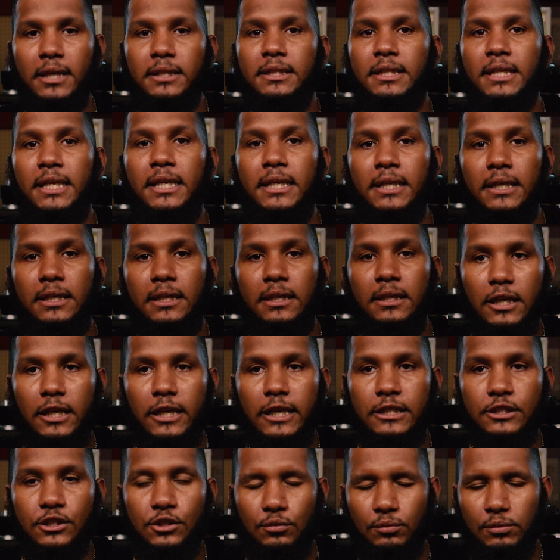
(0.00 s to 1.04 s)
think
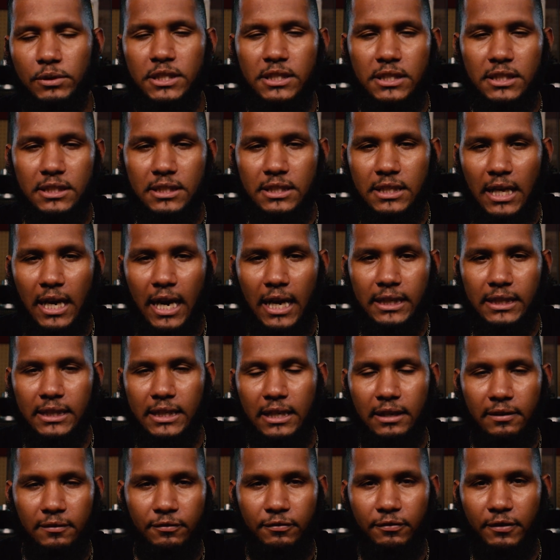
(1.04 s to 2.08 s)
is the reasons that I
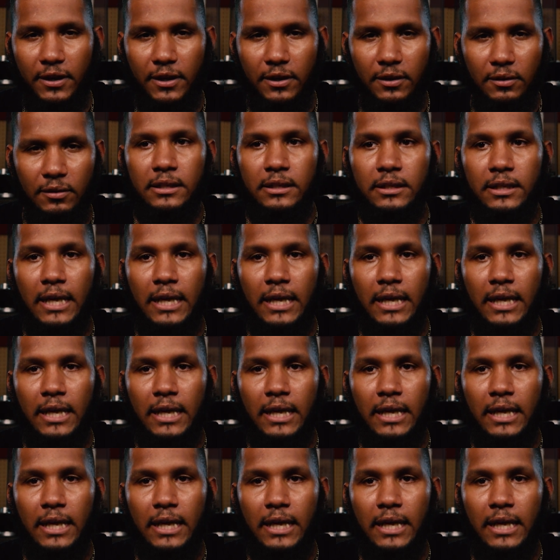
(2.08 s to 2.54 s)
didn't fail.